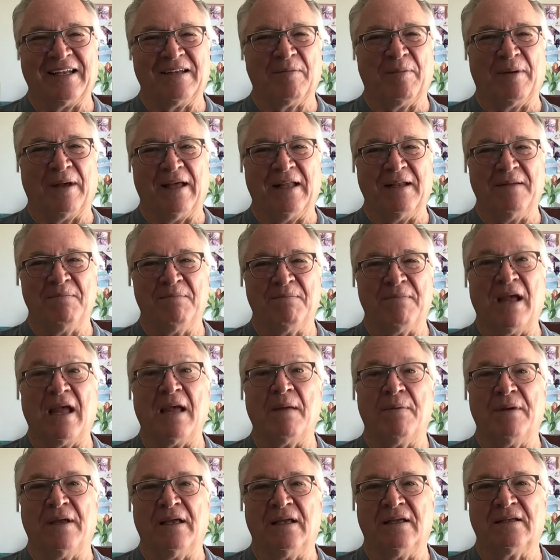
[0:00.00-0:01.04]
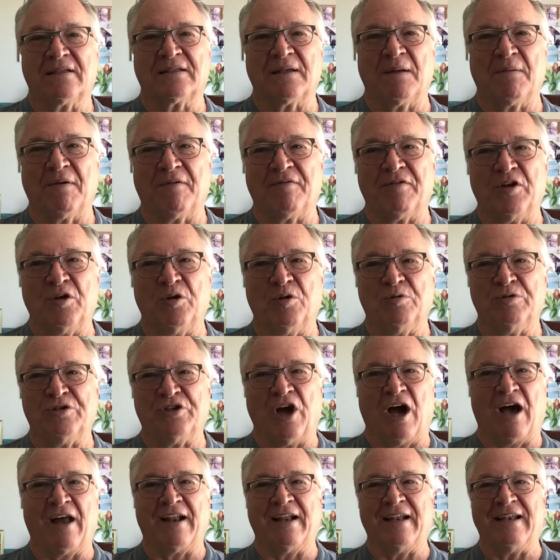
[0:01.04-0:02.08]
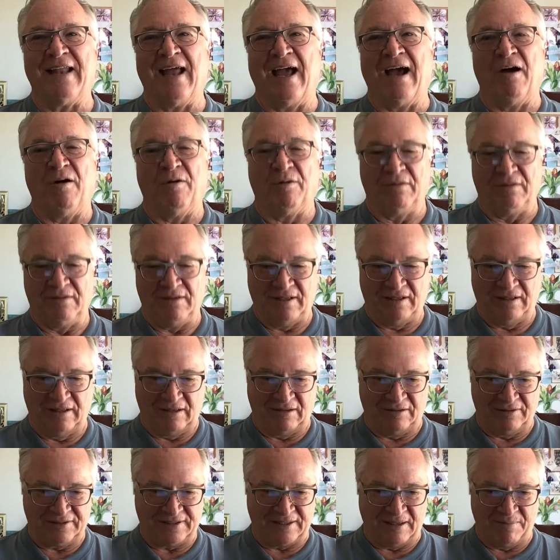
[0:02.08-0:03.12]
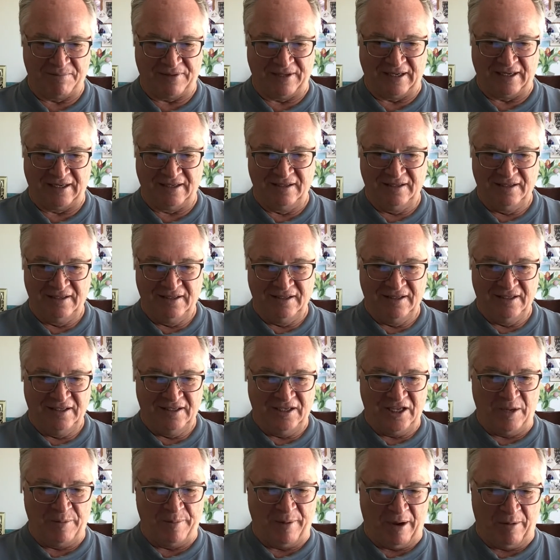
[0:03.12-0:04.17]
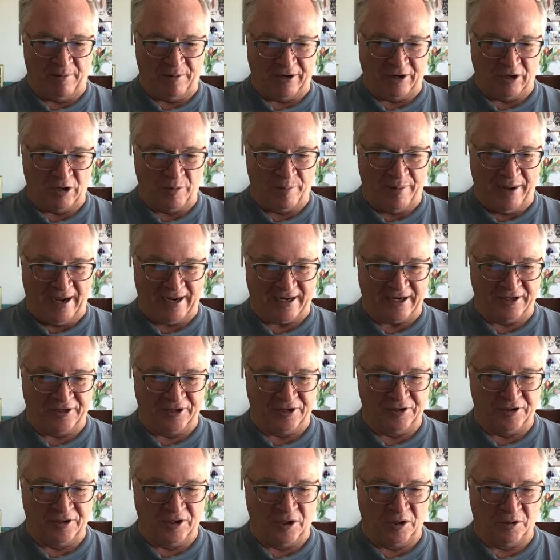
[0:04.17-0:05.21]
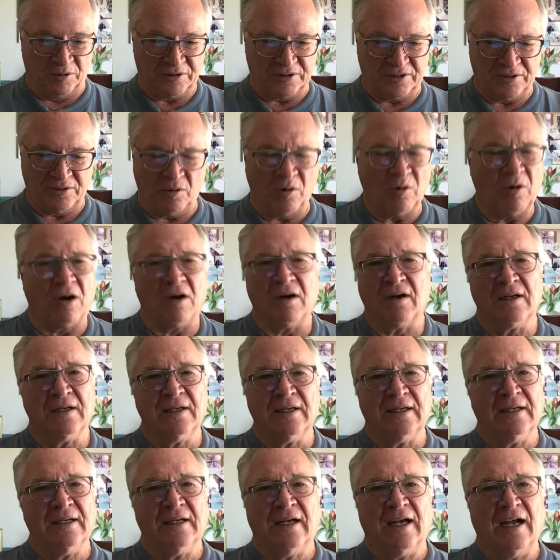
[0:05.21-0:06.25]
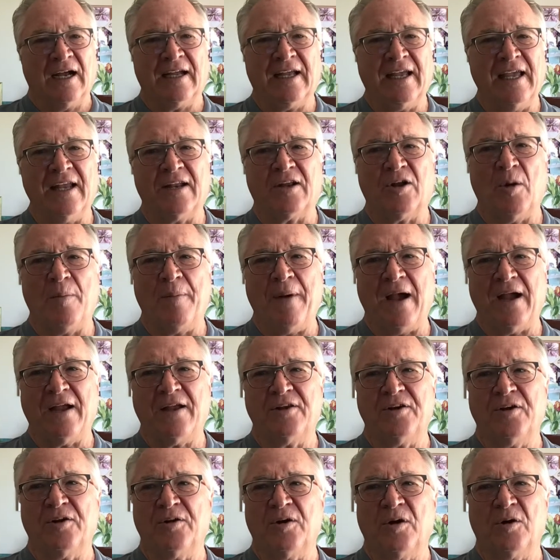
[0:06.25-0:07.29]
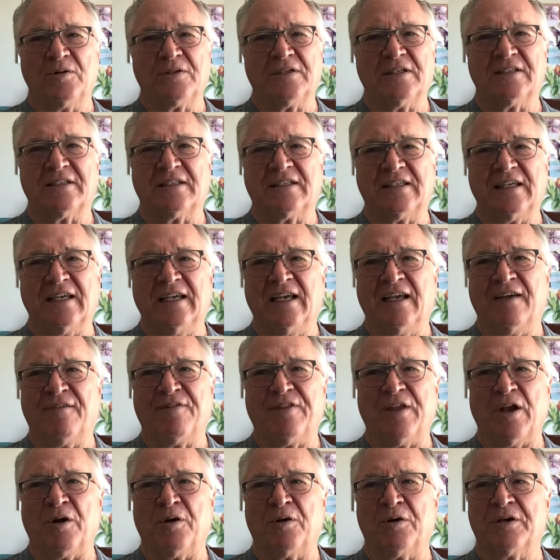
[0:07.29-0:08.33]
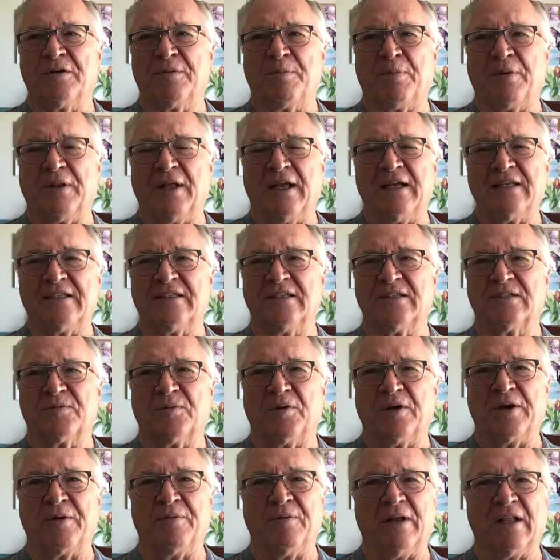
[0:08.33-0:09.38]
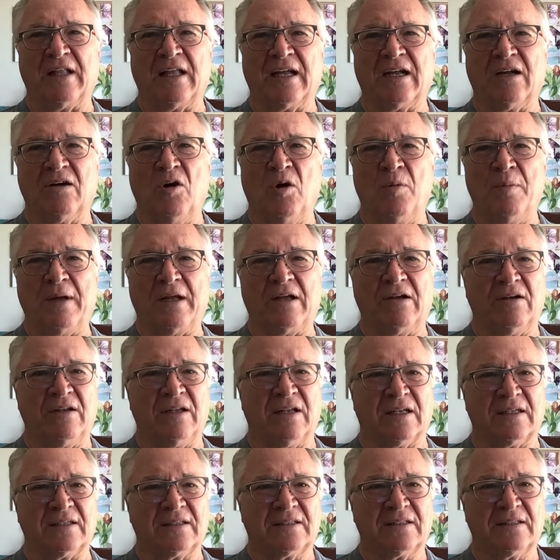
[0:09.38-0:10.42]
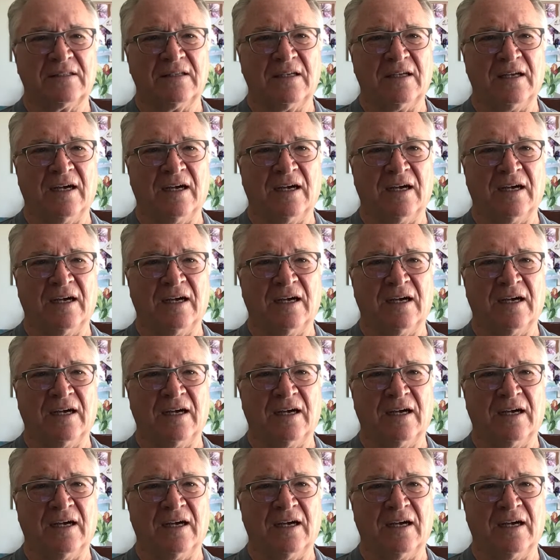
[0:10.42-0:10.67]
but maybe some of you jotted down a little something. You might want to go back in your notes. Or, again, go back in your notes and see if there are places where you went like, oh my goodness,